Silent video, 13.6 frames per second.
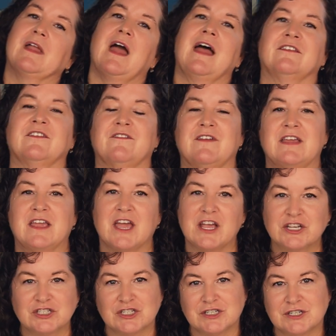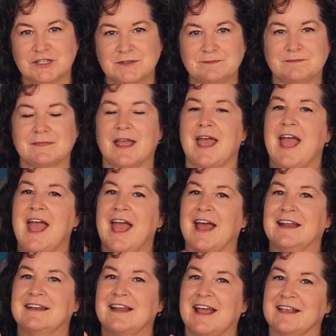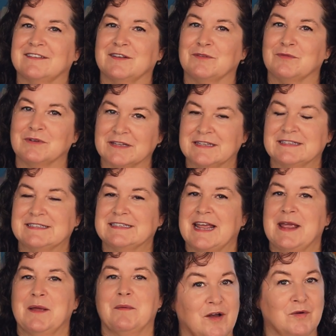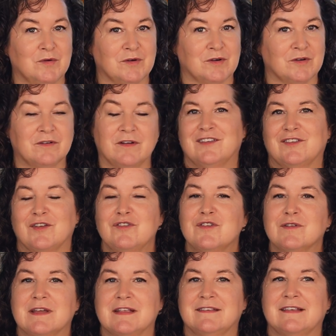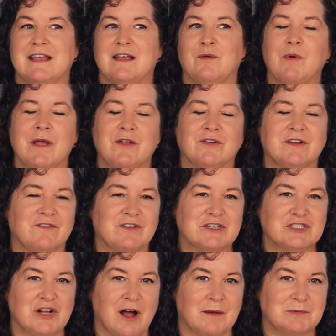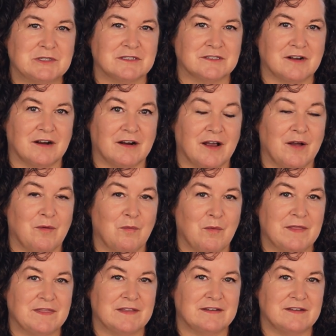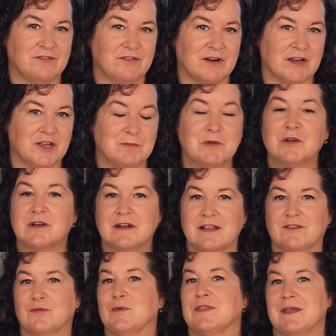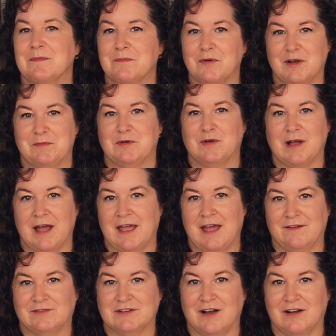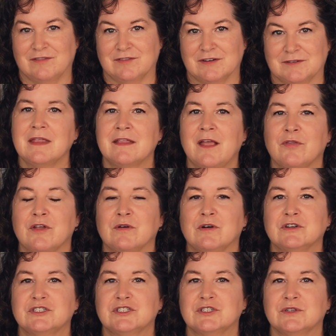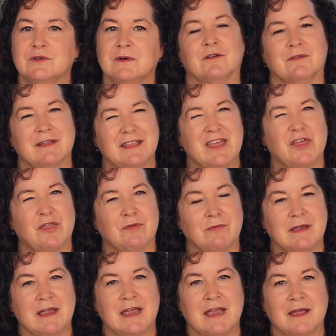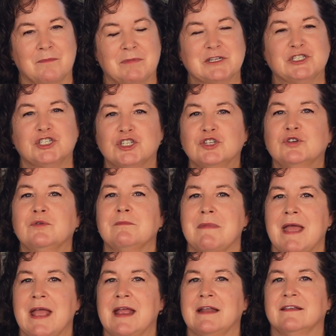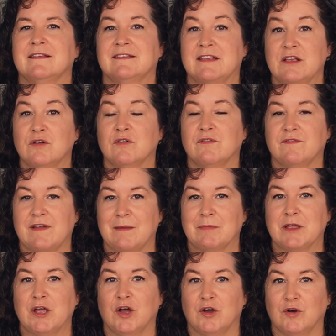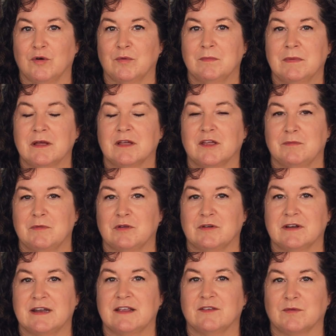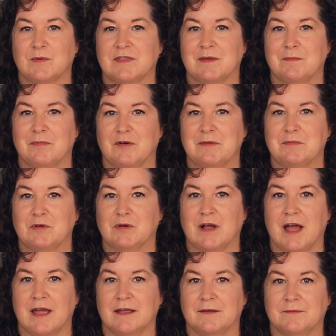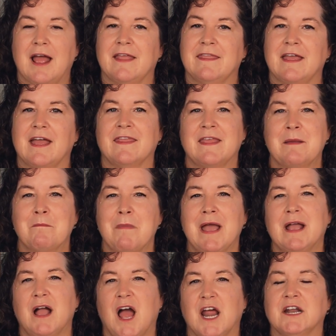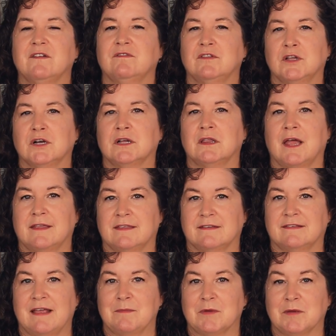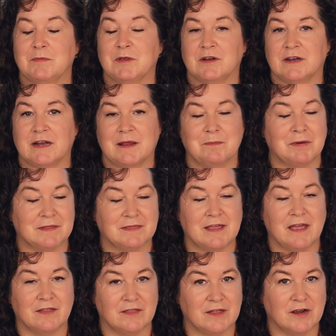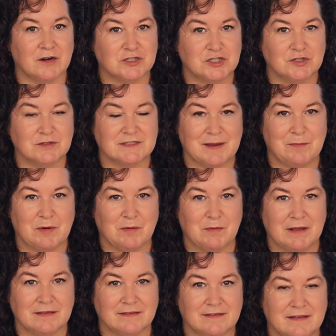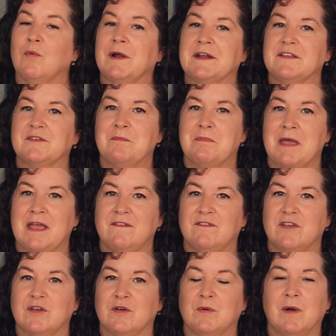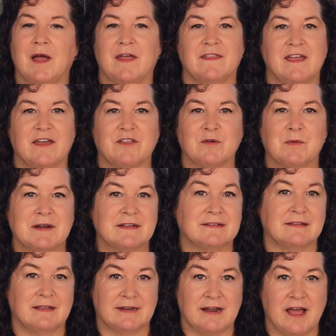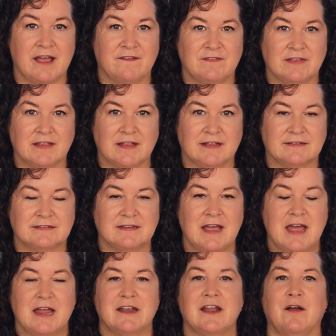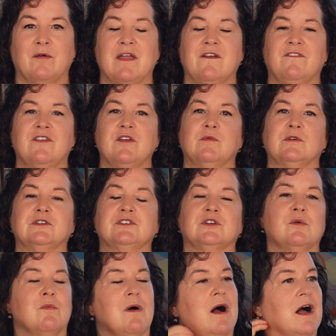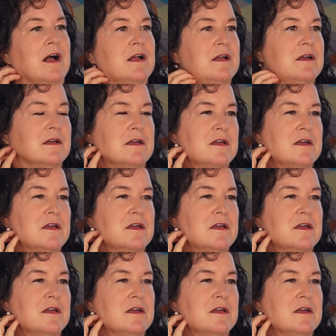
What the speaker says: as a vacationer and as a real estate owner, so you can see what your different options are and what the different communities within Poipu have to offer. Now there are two, or really three, but two main single family home communities within Poipu. And they might kind of look like the same community, but they are two separate ones. One is Bayview and the other one is Lanai Villas. Now if you were to walk